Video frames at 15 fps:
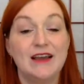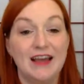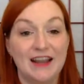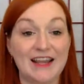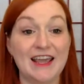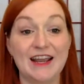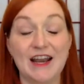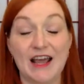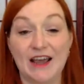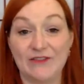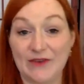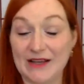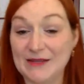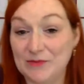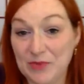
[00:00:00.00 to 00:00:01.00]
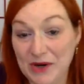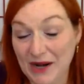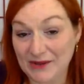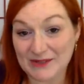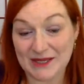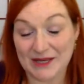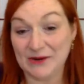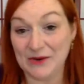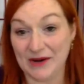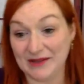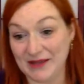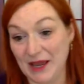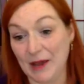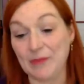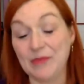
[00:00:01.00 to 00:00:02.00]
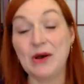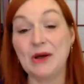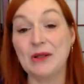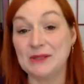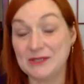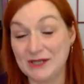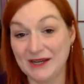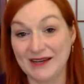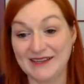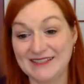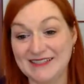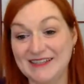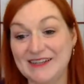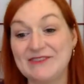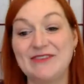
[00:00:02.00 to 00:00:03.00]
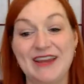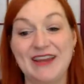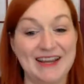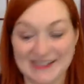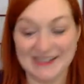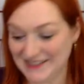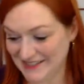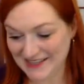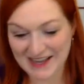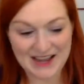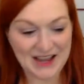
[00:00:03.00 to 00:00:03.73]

and again, if I pronounce it incorrectly, I apologize in advance,